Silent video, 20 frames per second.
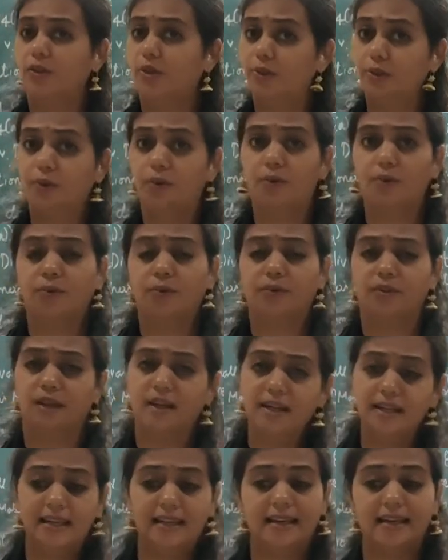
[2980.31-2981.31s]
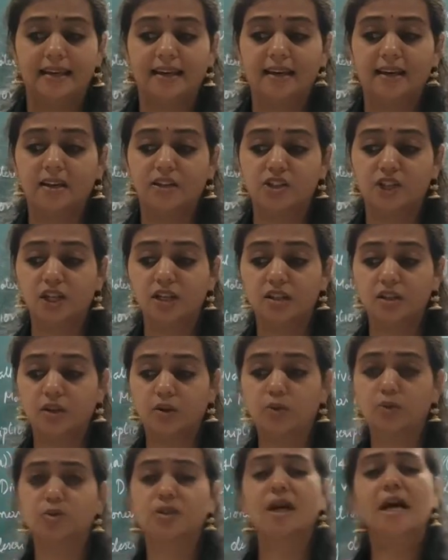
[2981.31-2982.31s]
No. Then he can reject the
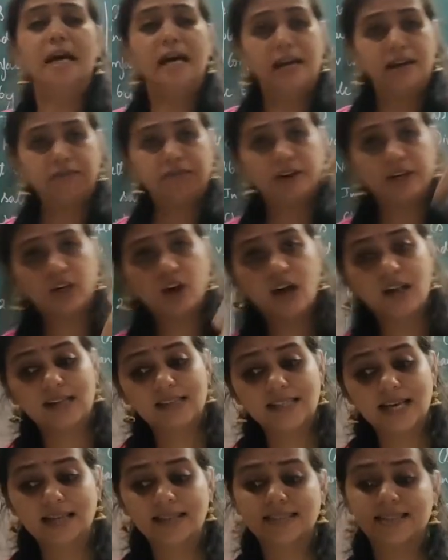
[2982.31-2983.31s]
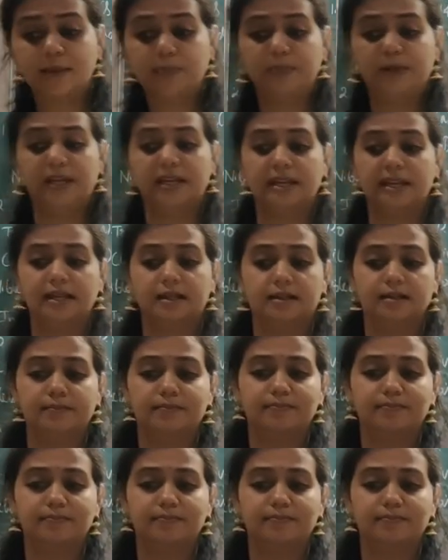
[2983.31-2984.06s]
goods. If at all is accepting it,